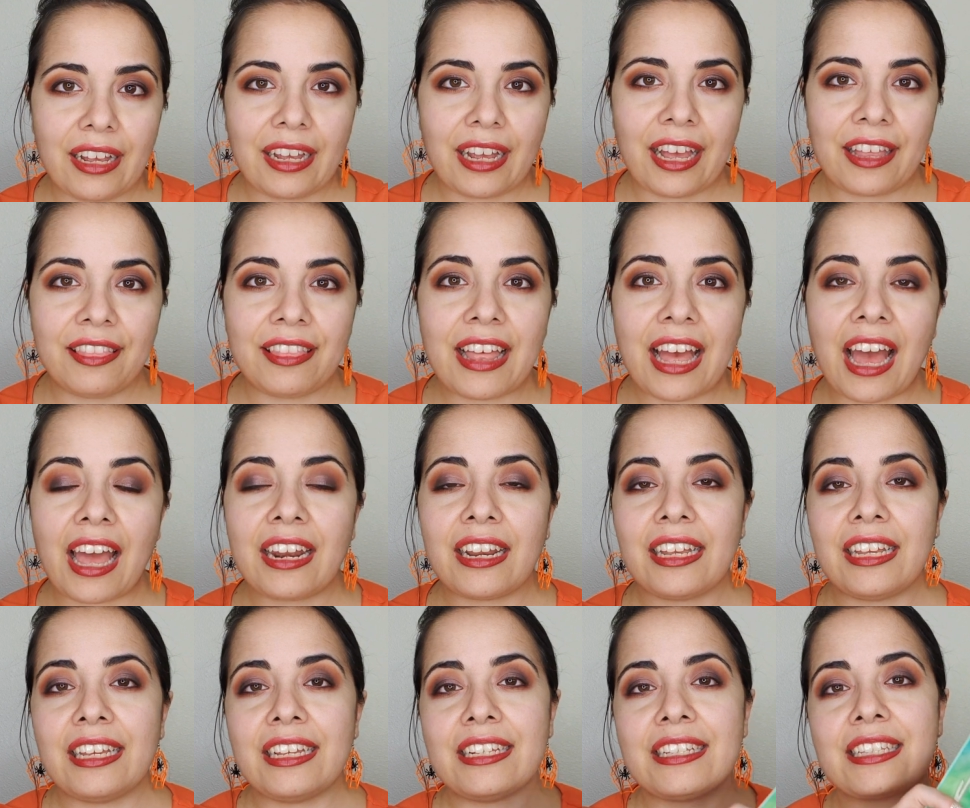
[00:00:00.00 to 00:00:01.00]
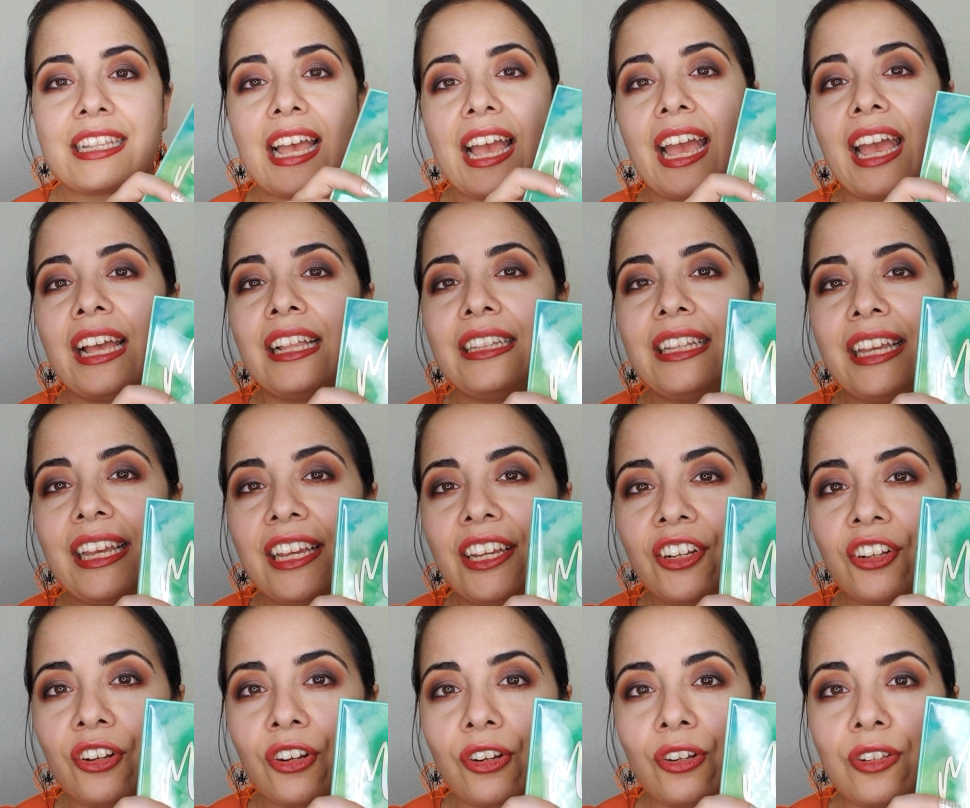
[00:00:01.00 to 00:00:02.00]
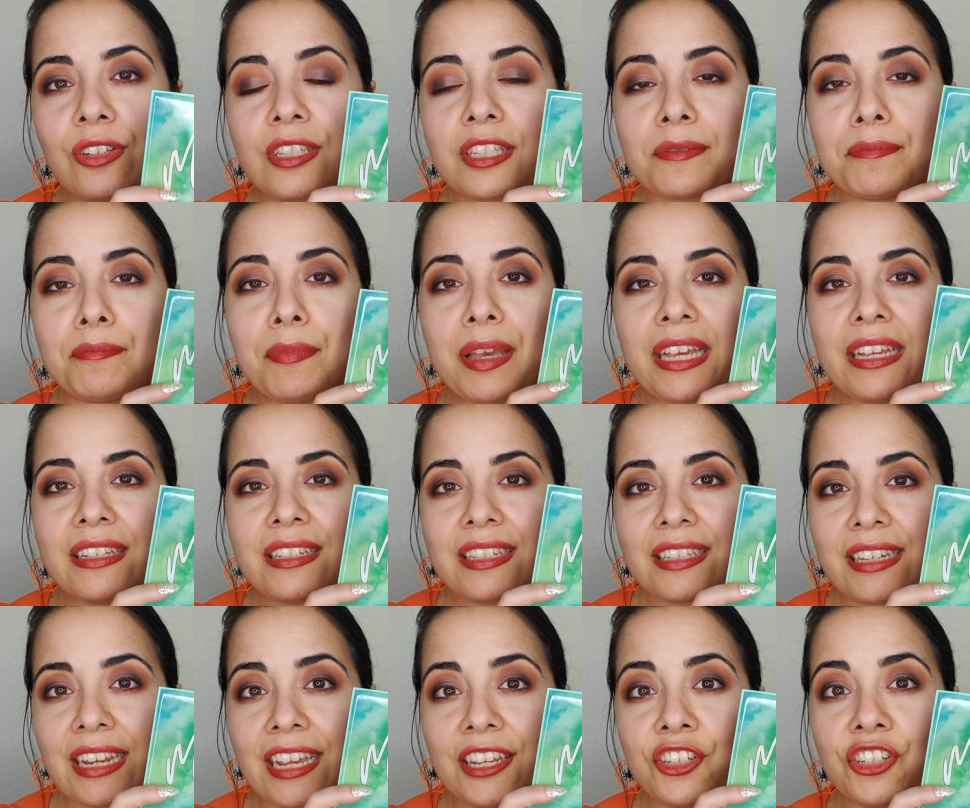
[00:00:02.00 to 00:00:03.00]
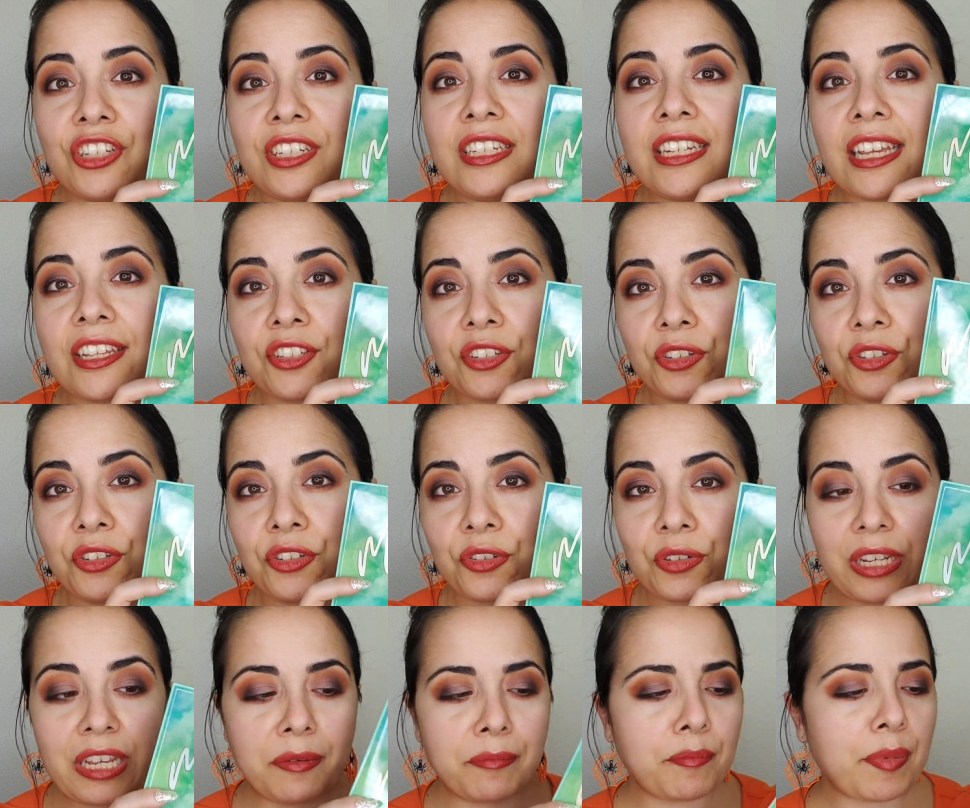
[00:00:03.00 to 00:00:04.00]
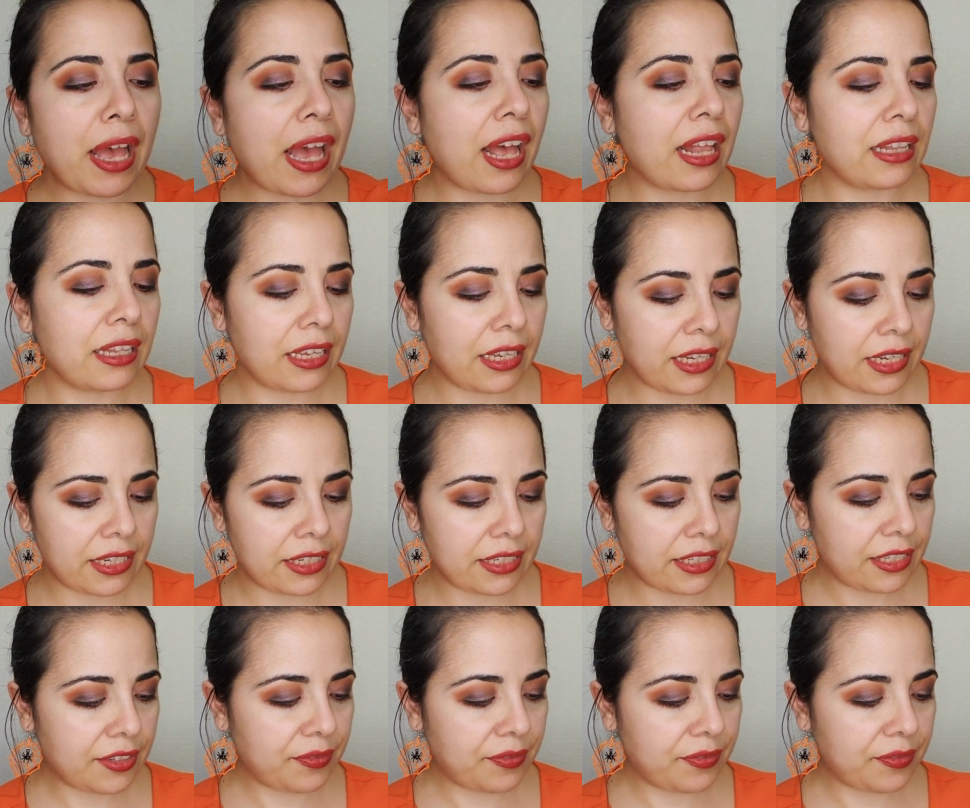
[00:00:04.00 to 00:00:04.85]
and that is LA Girl's Main Stage Desert Dream palette.